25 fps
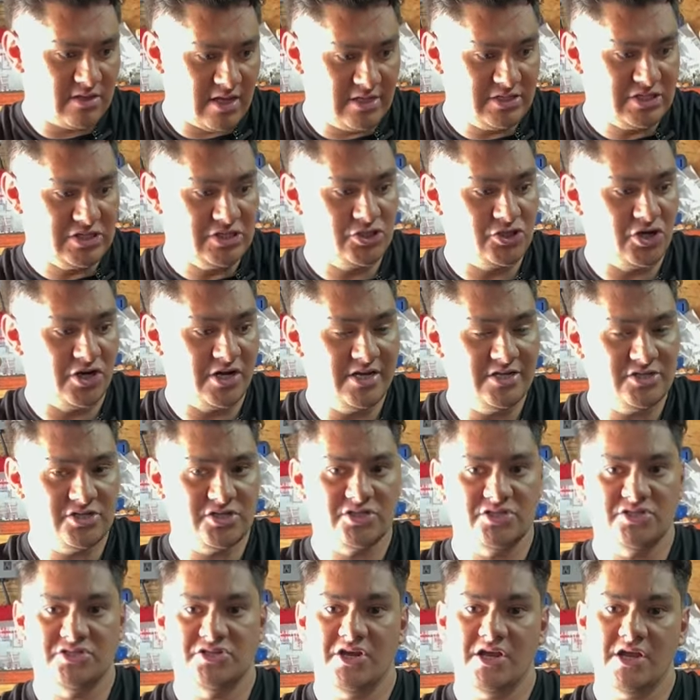and since your
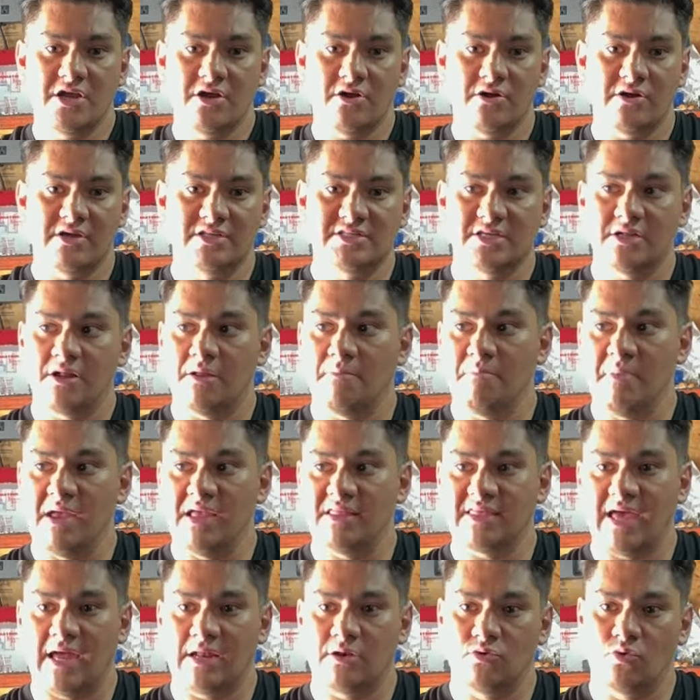hinges are here, it's gonna
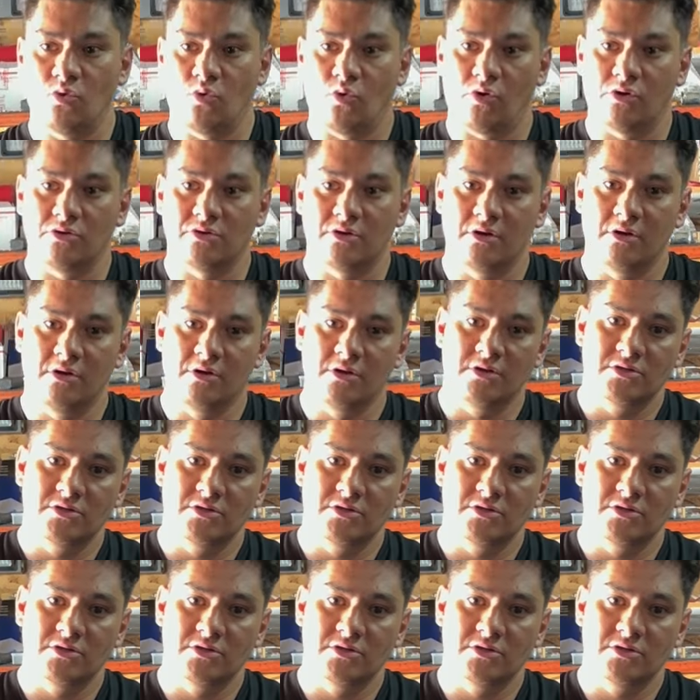make that door